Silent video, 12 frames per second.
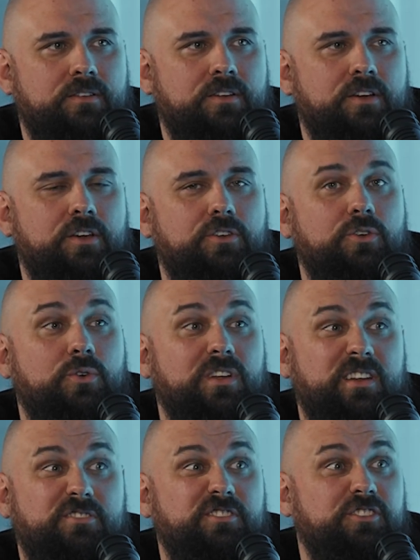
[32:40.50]
Yeah. You can
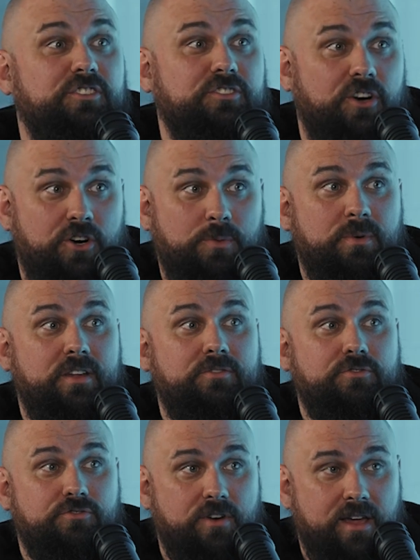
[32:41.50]
literally just turn up and
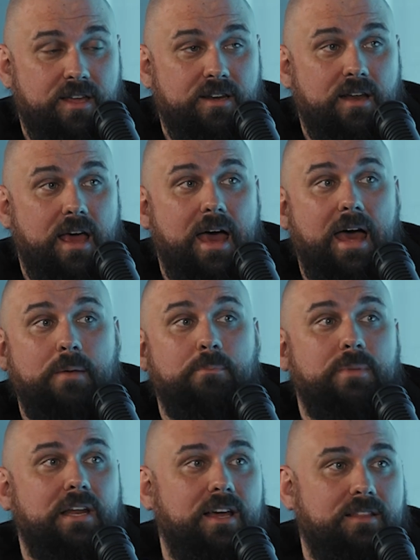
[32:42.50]
train and
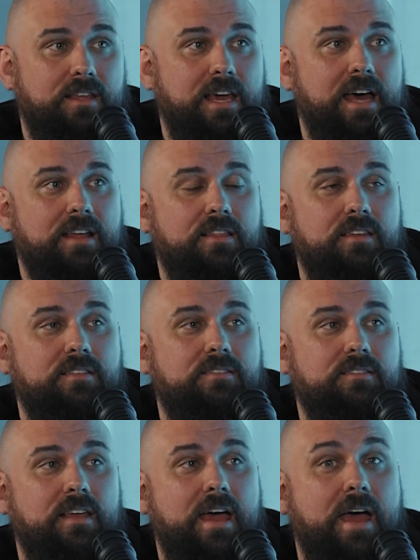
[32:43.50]
be like the
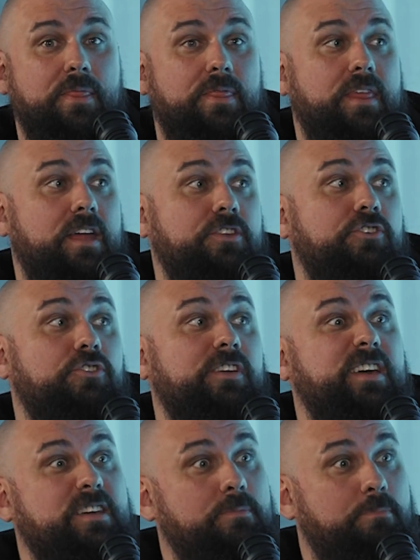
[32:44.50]
athletes, and then you're going to
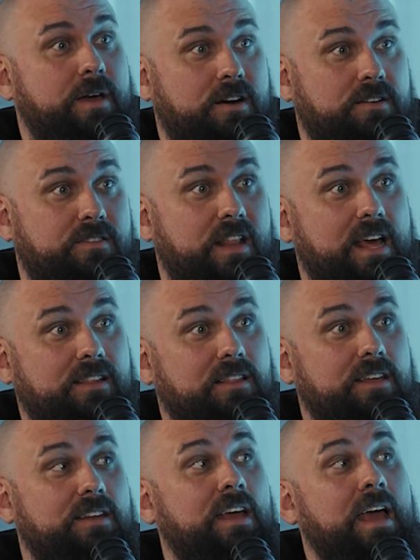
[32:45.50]
get compared as an
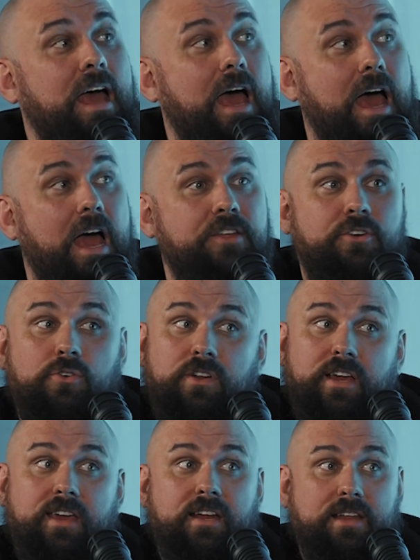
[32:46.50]
athlete. Yeah. And you're going to
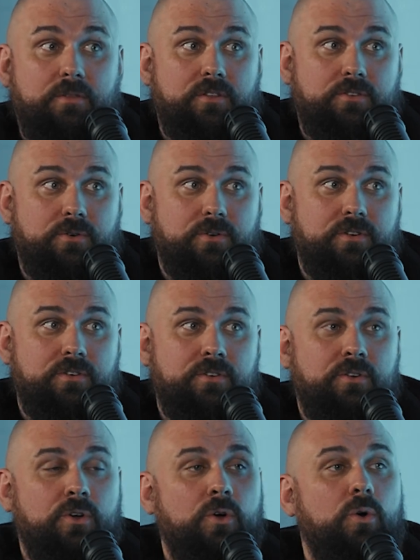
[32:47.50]
get kicked out the door.
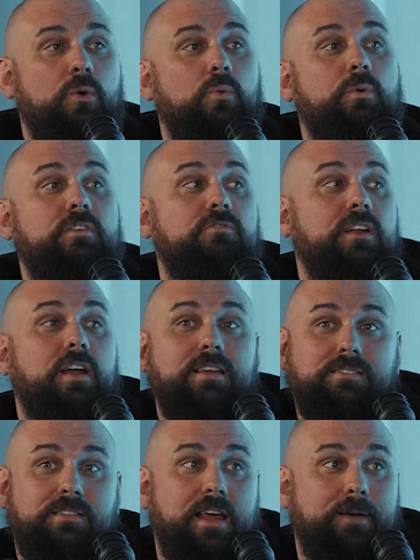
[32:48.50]
Yeah. We
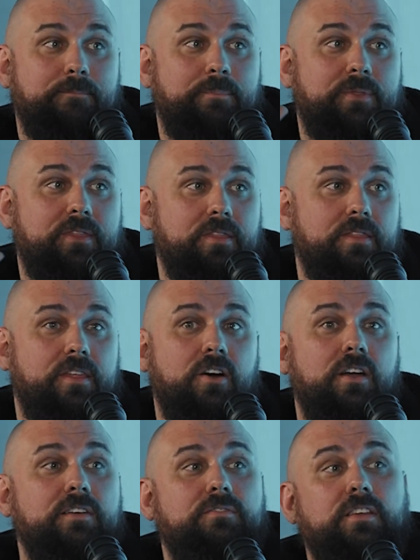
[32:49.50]
realized, like, they're
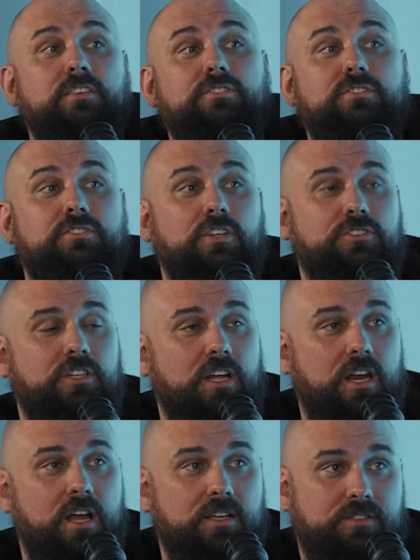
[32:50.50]
lifting such a
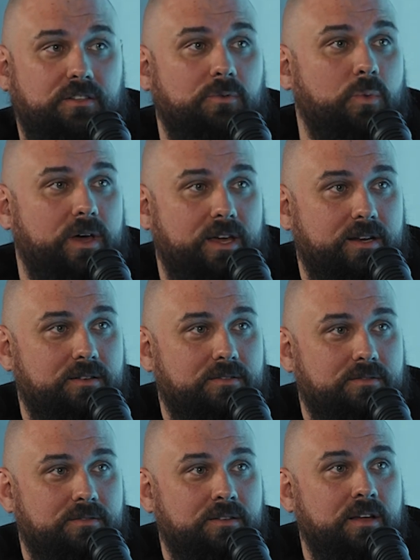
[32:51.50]
colossal weight.
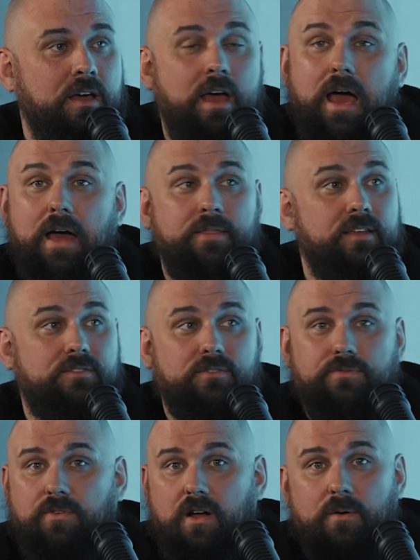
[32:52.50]
Yeah. And this is
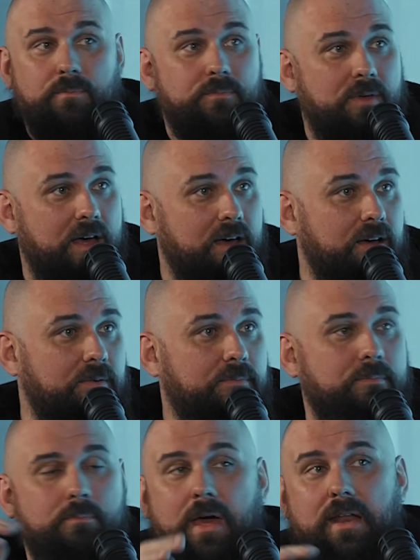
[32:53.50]
from
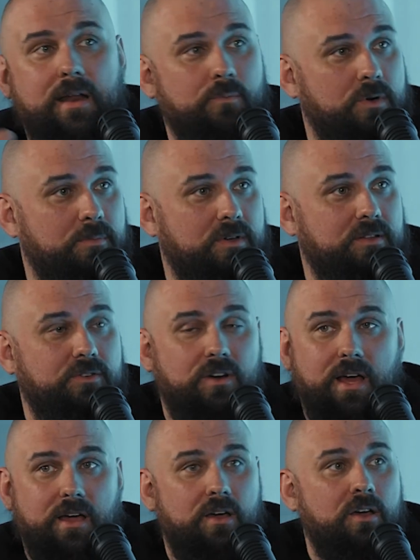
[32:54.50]
men and women. You're
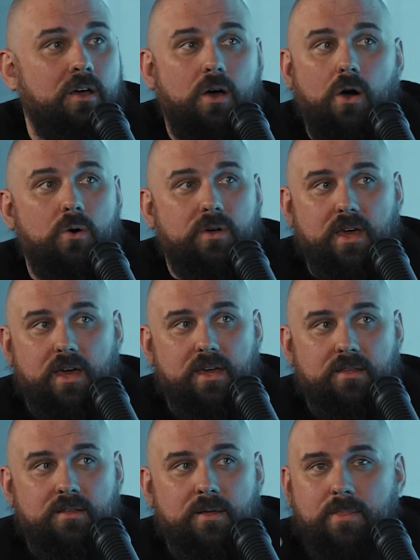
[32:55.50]
like,
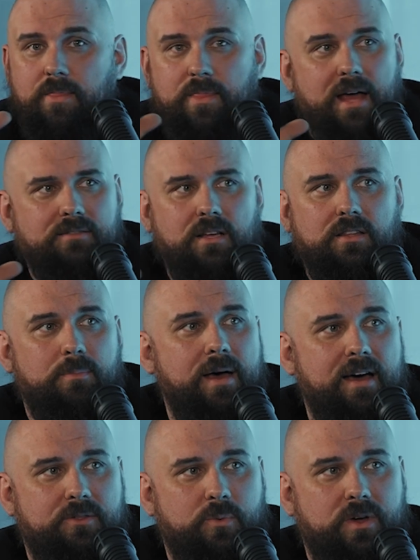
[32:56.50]
okay, that's not the
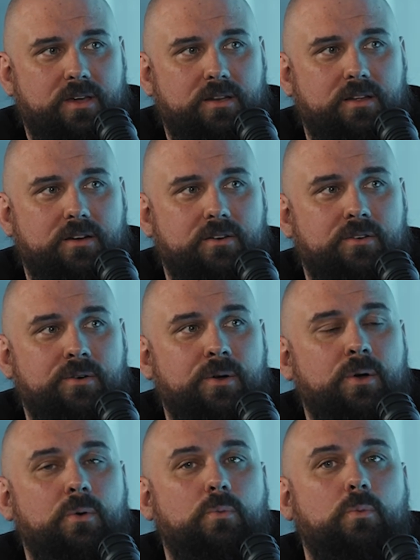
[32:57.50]
pathway in here.
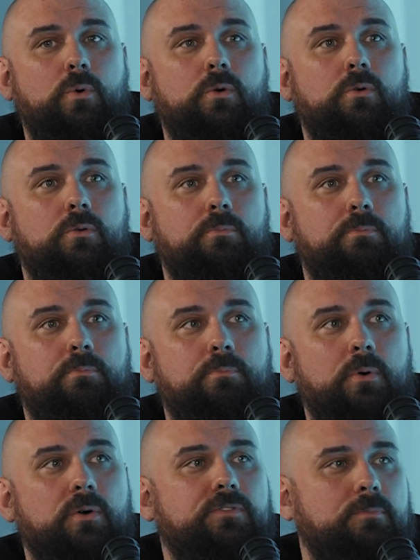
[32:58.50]
We were
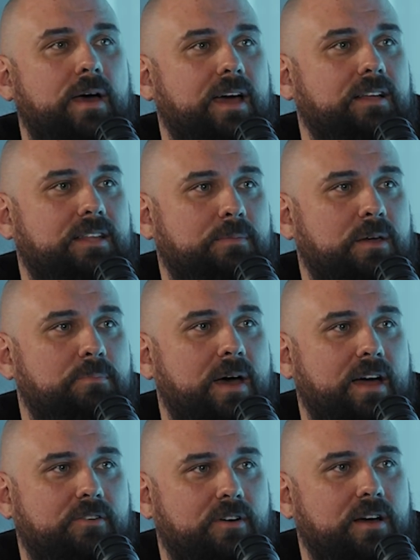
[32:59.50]
both from academic
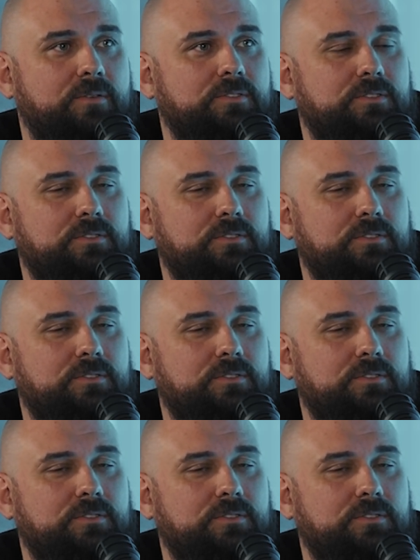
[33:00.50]
backgrounds.